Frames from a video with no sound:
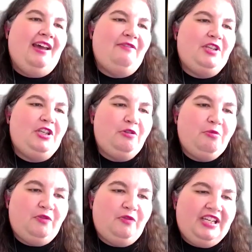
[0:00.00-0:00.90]
have
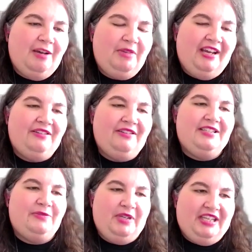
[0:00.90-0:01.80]
new movie coming out
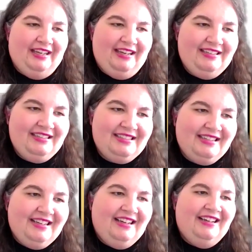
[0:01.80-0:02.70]
this weekend,
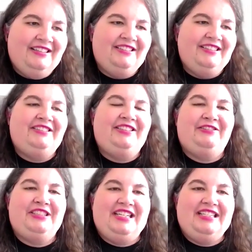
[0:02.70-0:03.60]
a, yes.
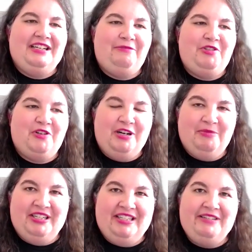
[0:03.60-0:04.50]
a little daytime
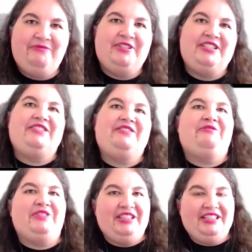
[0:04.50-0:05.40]
drama, and
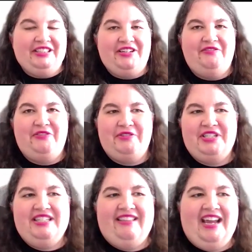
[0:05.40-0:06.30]
we're really looking
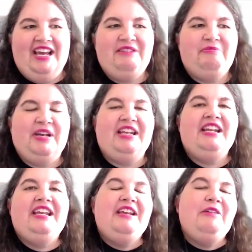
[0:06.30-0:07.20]
forward to that.
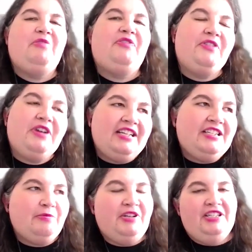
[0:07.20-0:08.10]
But before,
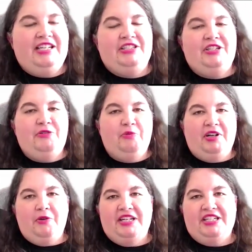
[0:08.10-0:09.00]
I just wanted to ask you
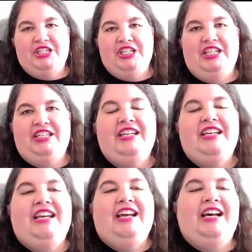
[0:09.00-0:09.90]
one question
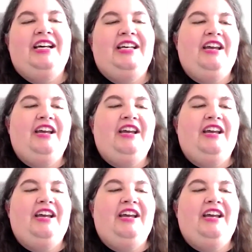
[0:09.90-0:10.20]
uh,